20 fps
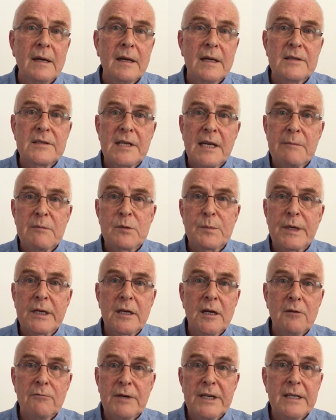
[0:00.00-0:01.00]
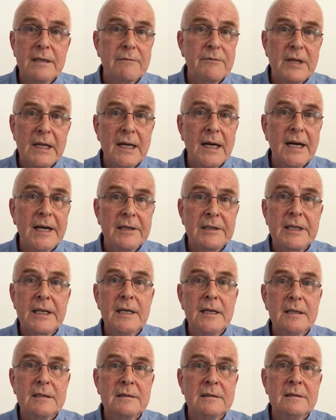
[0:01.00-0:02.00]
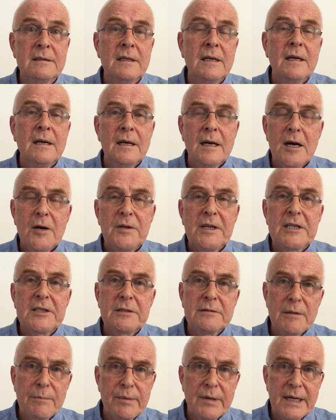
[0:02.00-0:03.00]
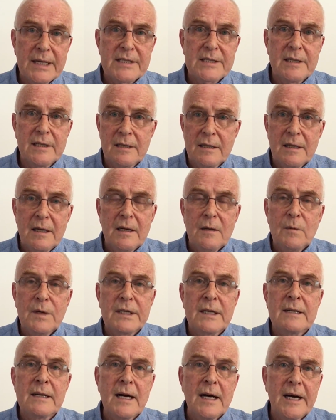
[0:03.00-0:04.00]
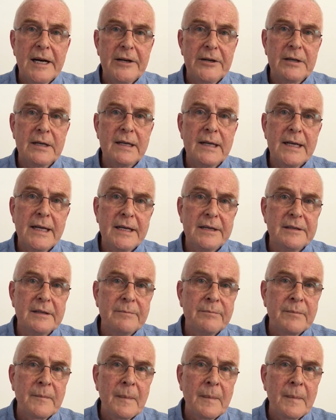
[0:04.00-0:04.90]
It seems we got rid of the Iron Curtain only to replace it with an iron lid.